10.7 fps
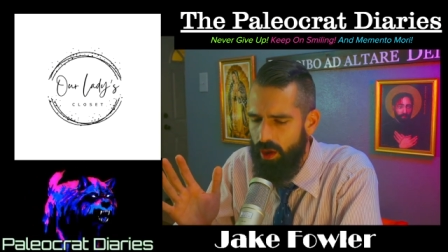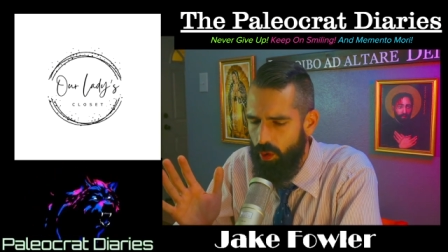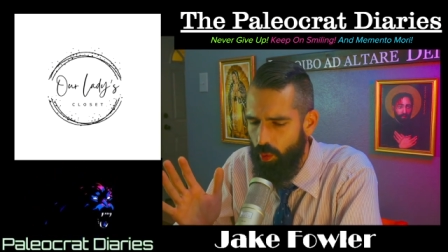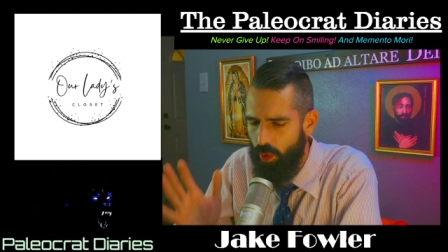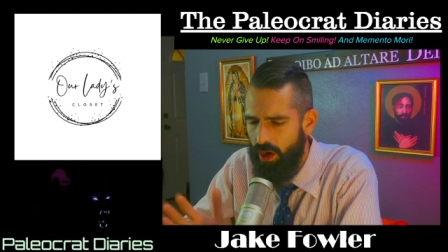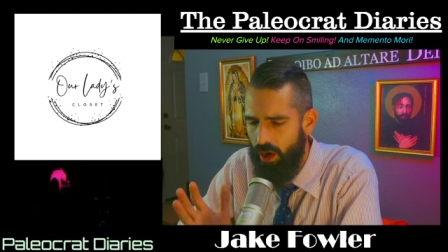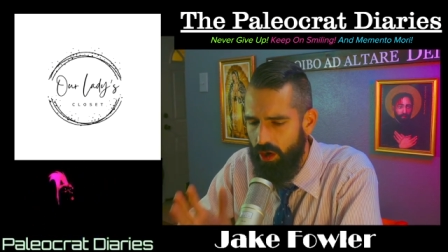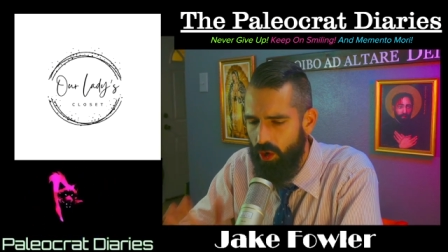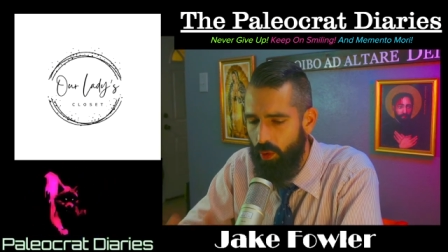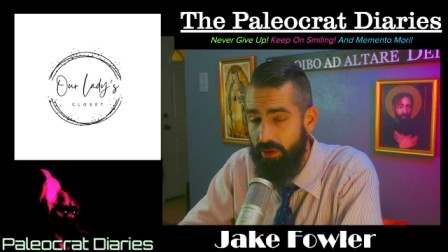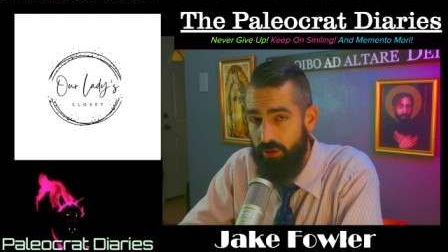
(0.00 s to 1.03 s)
We are
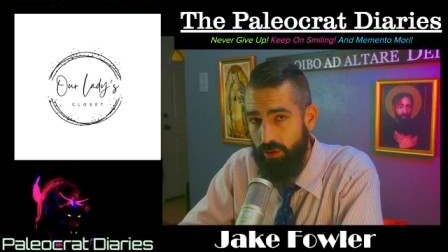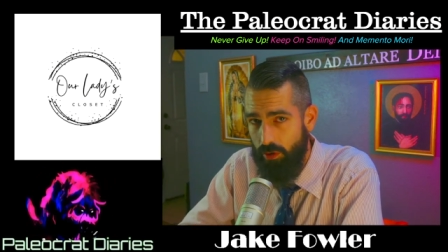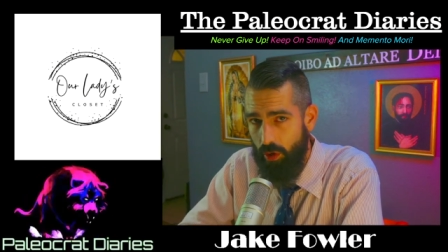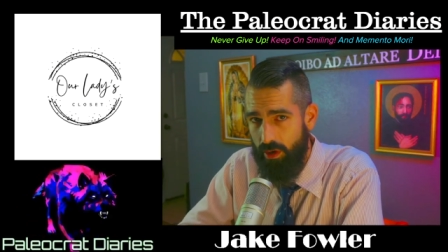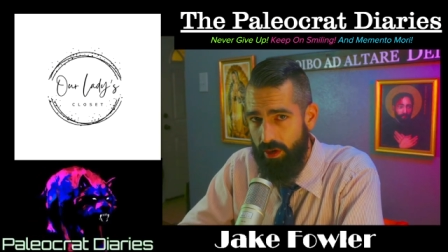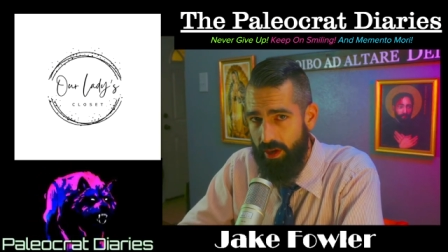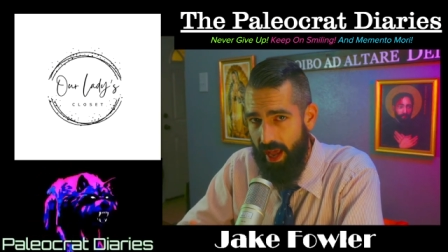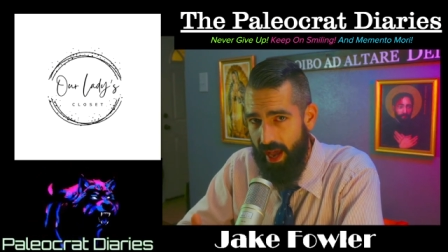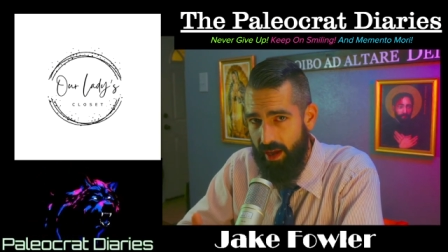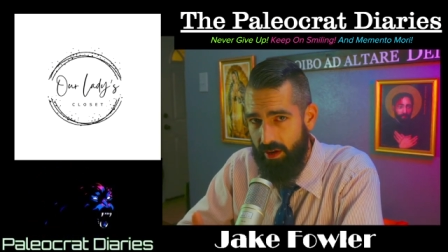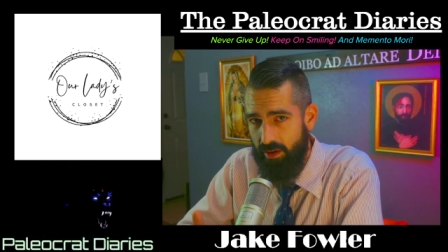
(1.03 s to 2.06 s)
going to look
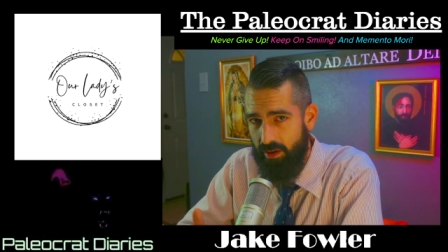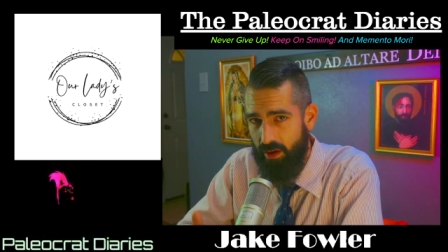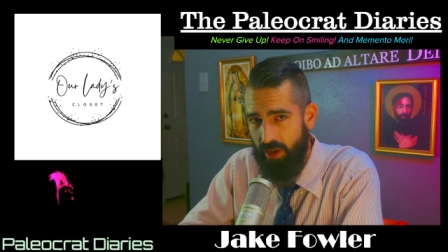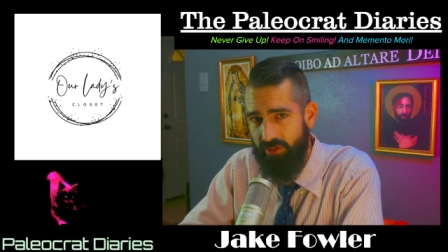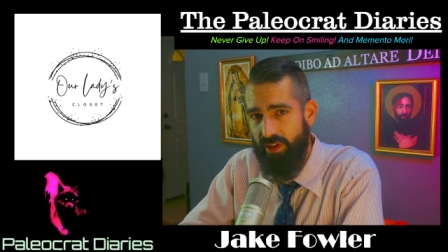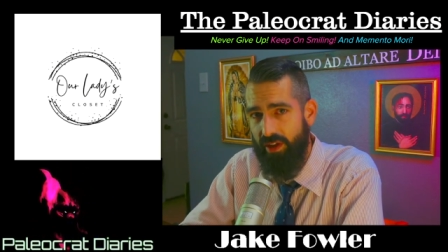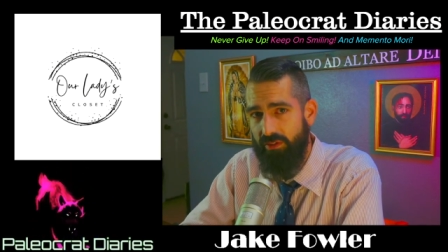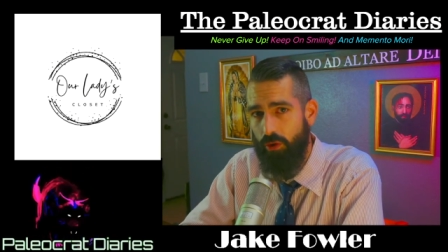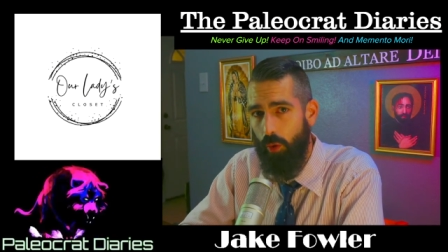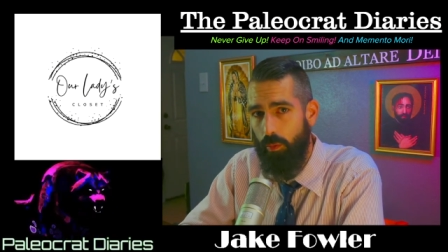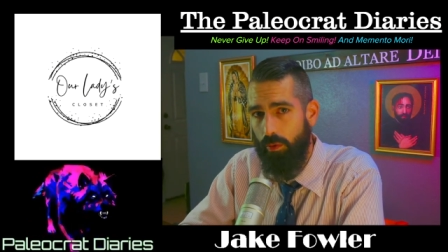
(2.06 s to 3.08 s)
at
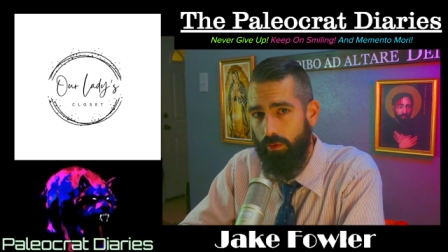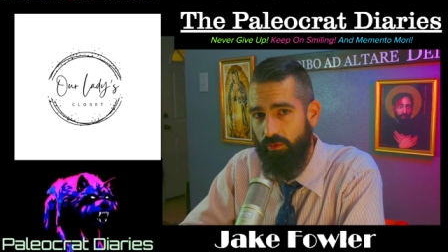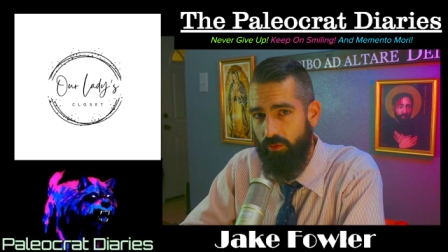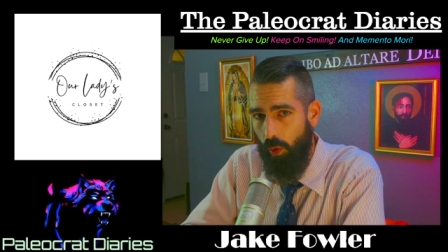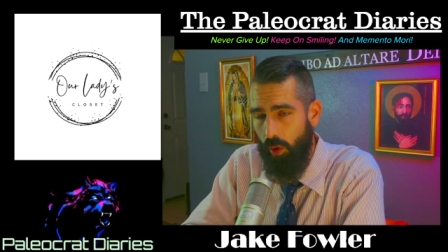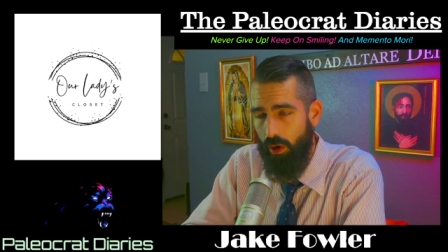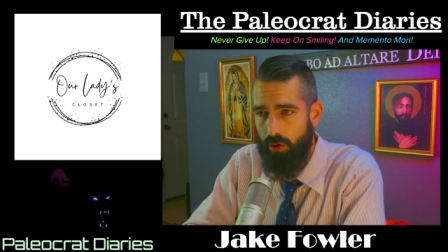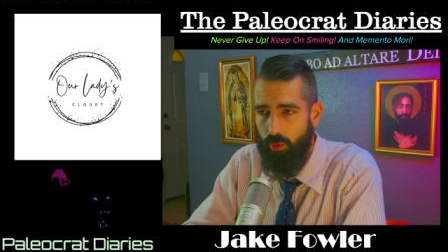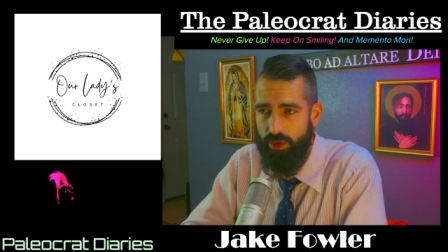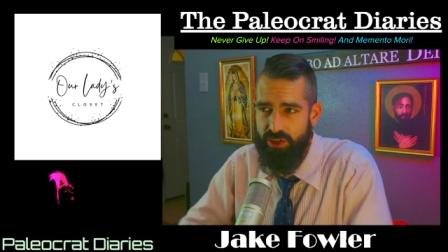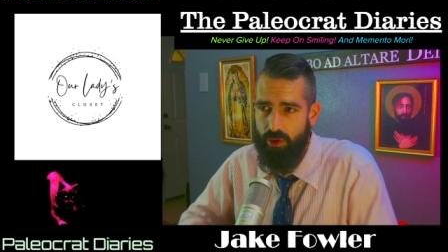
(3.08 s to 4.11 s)
Constantinople IV,
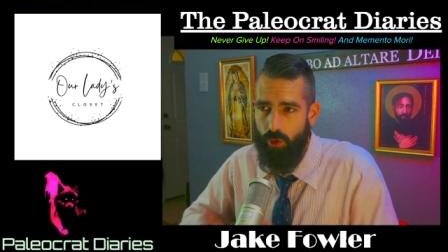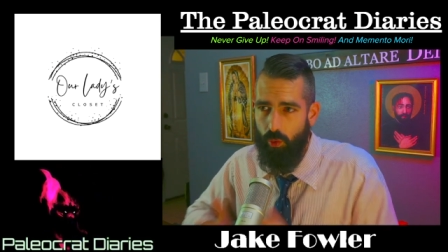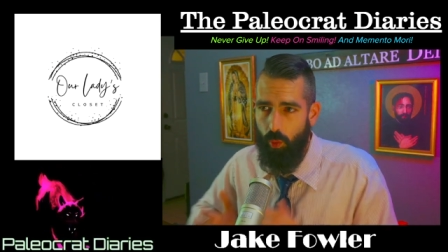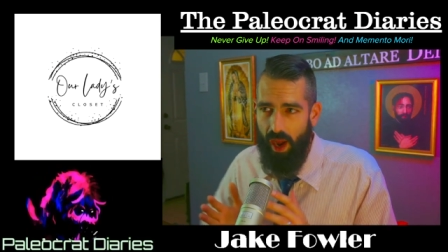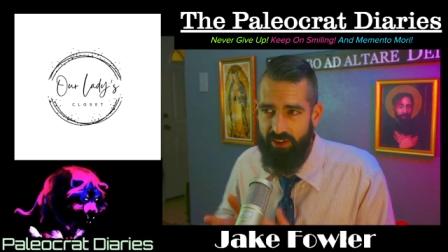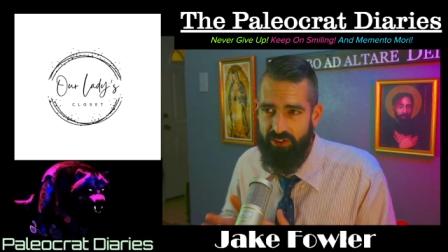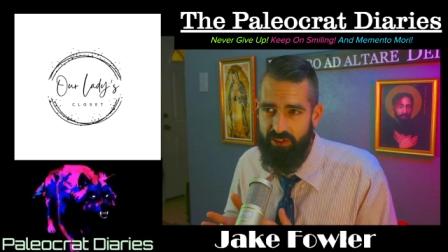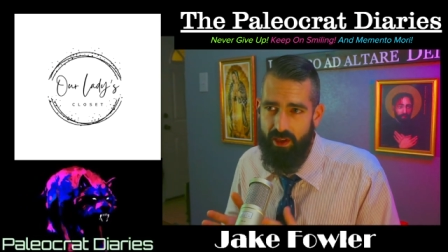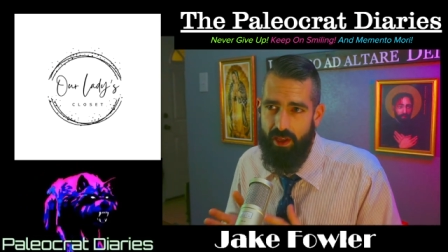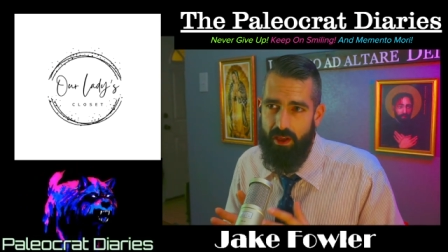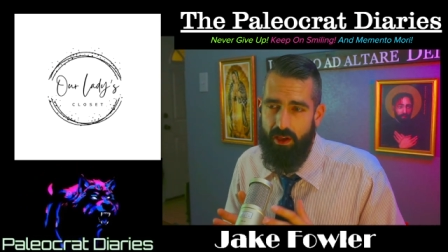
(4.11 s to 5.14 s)
which the West
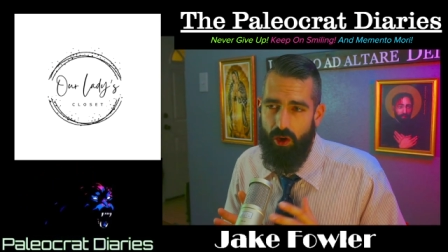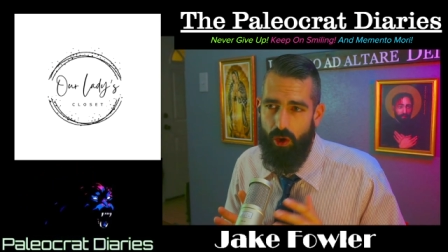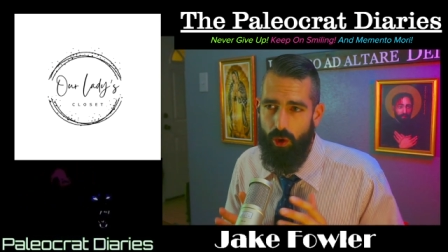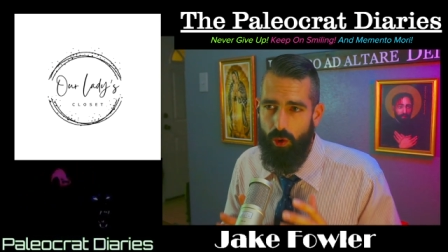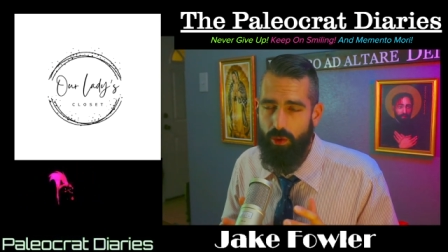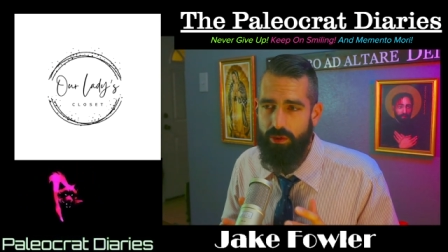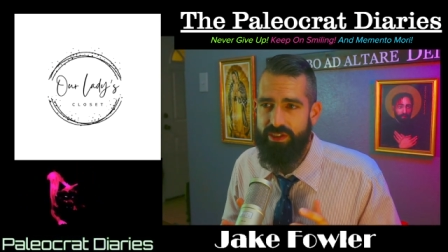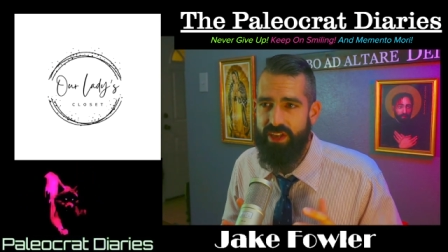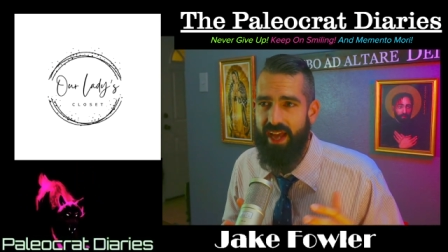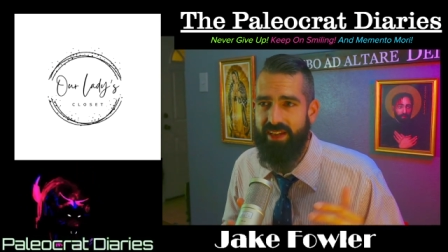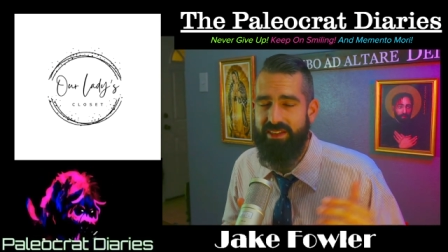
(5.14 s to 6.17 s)
holds
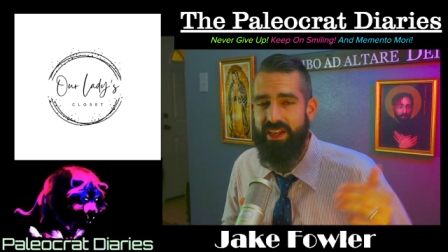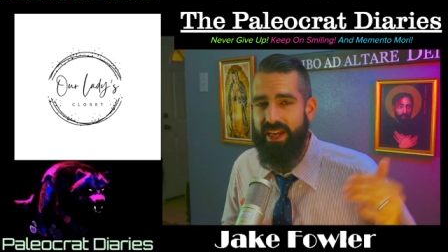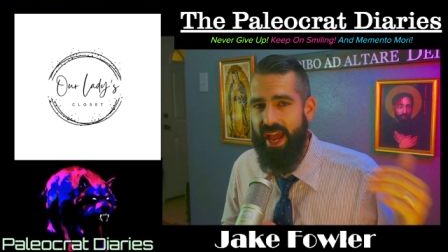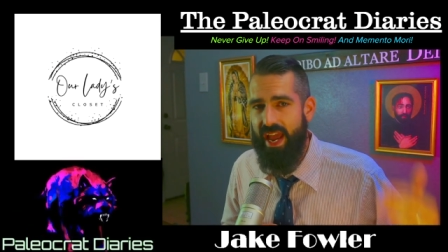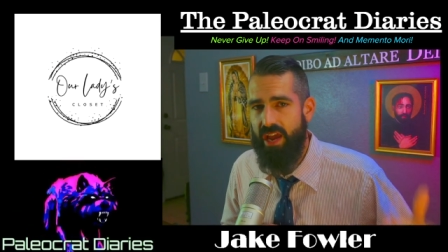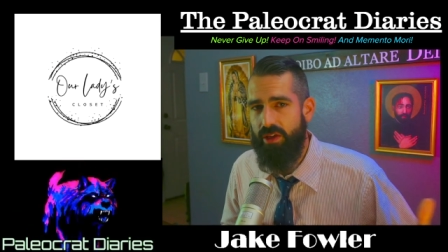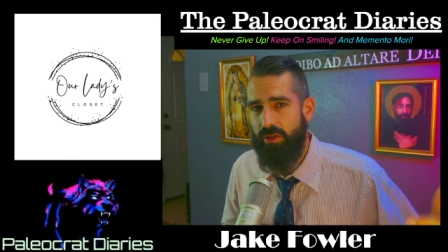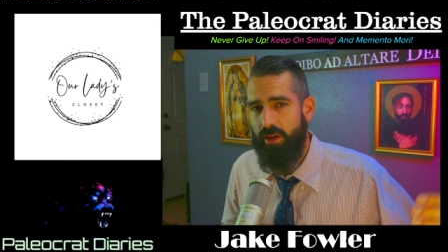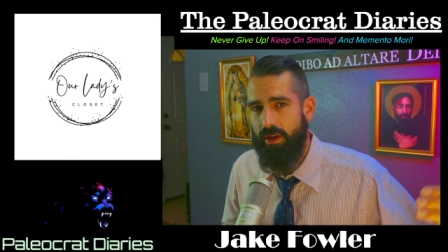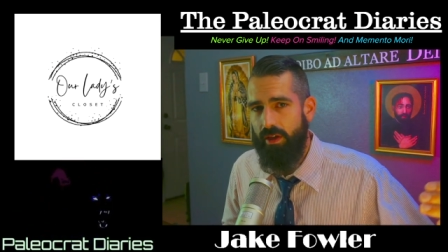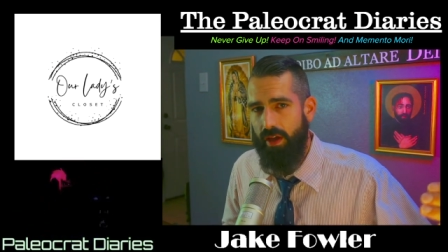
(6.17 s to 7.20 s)
as the eighth
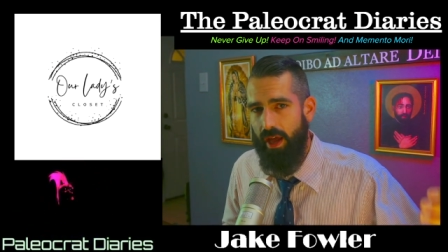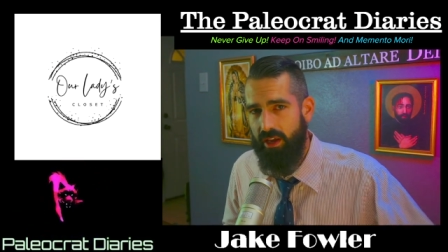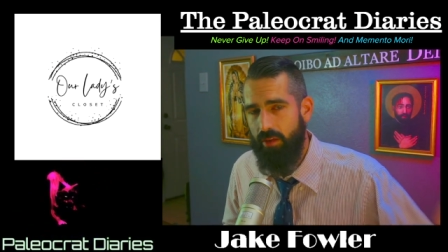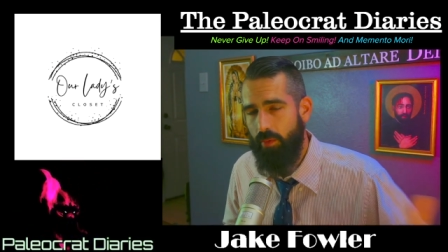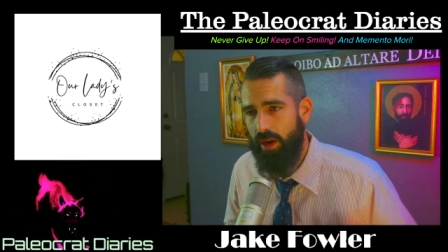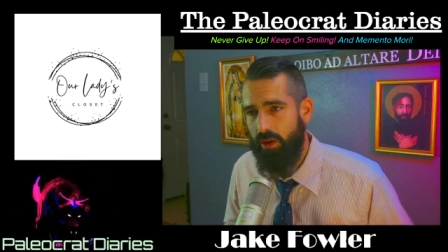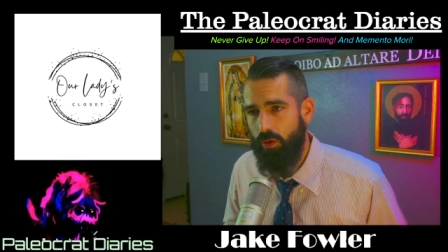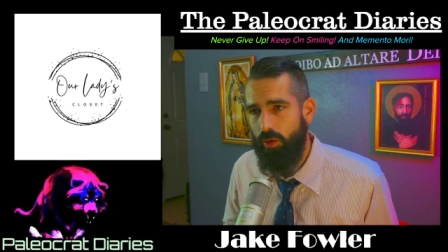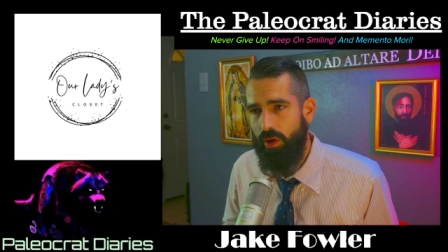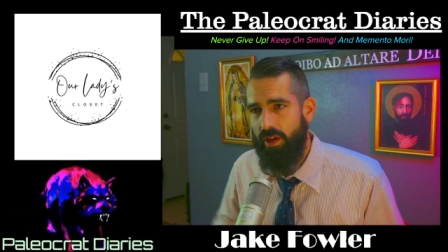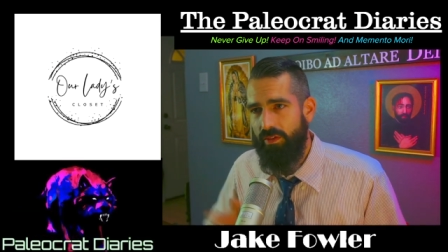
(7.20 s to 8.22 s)

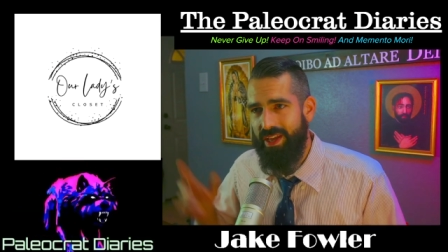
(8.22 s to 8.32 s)
ecumenical, the